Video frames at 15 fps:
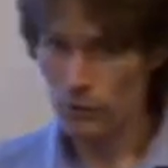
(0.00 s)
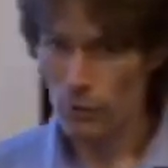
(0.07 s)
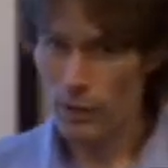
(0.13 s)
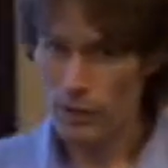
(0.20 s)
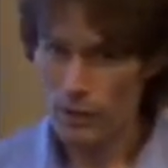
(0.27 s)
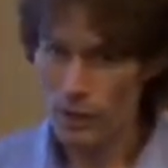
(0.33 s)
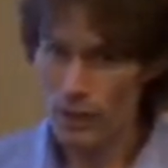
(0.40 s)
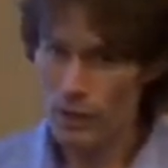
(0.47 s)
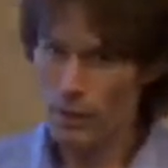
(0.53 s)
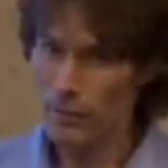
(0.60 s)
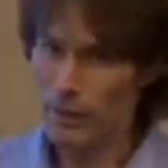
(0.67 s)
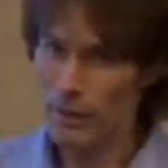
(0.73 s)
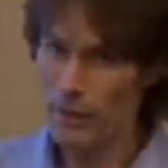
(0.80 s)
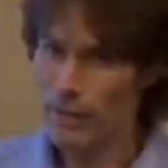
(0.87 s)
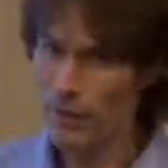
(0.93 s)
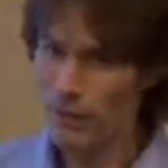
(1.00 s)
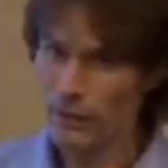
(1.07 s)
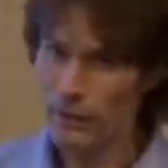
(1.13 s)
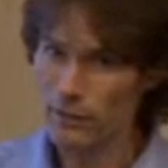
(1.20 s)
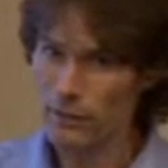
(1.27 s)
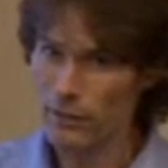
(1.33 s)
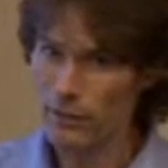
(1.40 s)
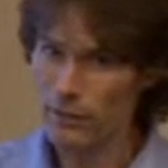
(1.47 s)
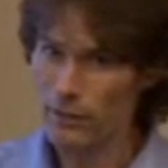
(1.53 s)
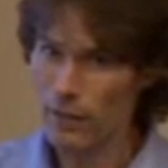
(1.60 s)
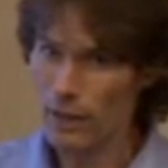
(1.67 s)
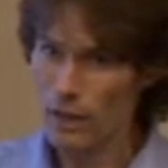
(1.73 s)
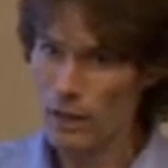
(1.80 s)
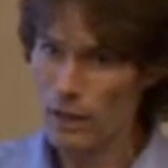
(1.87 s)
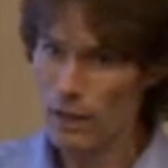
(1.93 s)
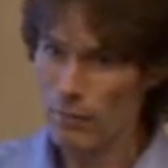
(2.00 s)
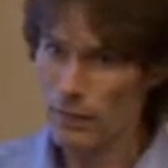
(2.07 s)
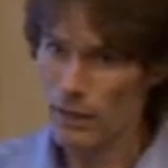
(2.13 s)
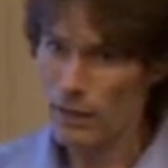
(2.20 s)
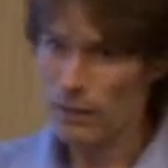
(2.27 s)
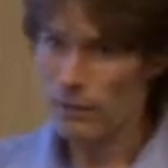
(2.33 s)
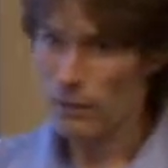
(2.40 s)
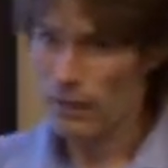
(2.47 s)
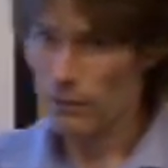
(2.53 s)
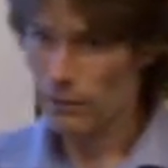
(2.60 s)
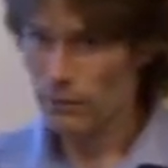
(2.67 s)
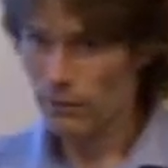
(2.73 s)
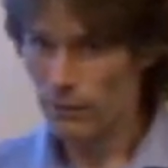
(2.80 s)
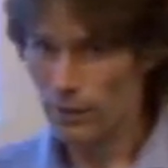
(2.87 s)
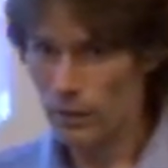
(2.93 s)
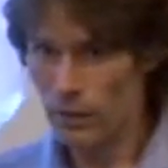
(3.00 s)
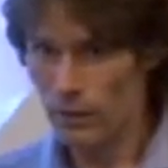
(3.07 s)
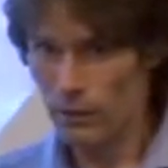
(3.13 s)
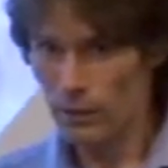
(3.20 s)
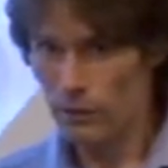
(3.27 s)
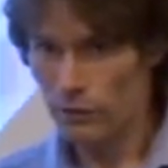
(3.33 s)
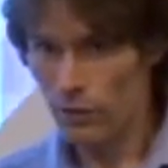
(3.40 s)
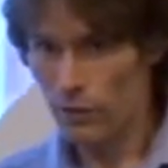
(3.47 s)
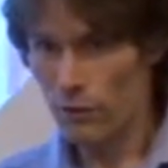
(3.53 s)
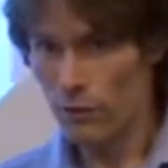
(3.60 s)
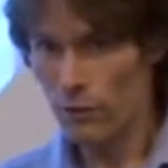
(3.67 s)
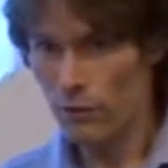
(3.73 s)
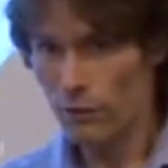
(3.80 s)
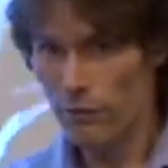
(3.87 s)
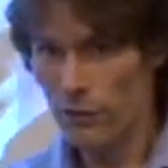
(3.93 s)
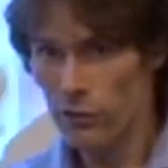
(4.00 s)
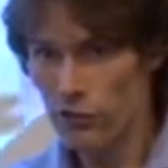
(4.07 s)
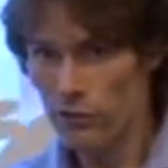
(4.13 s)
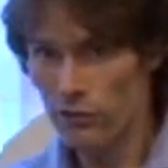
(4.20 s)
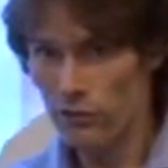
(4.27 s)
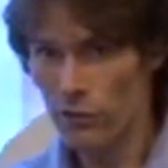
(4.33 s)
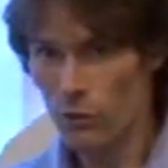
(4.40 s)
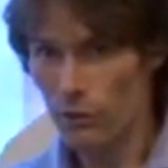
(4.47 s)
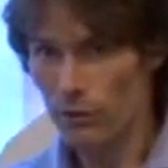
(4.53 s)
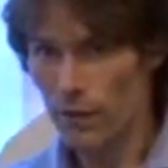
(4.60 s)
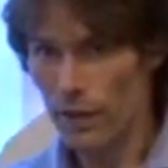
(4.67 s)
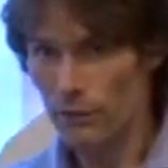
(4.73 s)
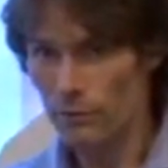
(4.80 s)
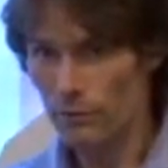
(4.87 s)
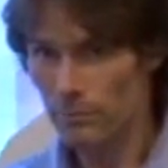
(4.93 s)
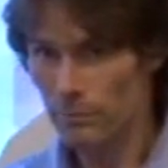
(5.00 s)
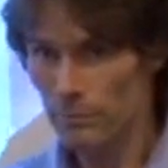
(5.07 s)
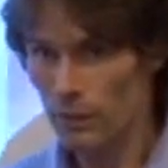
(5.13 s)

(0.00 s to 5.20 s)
between being innovative and being innovative so that you're efficient in doing that.